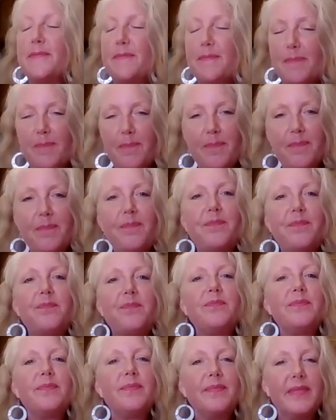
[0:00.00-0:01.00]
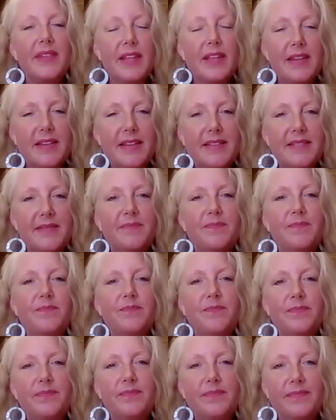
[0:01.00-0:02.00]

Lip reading: Ohio. So Jody, you're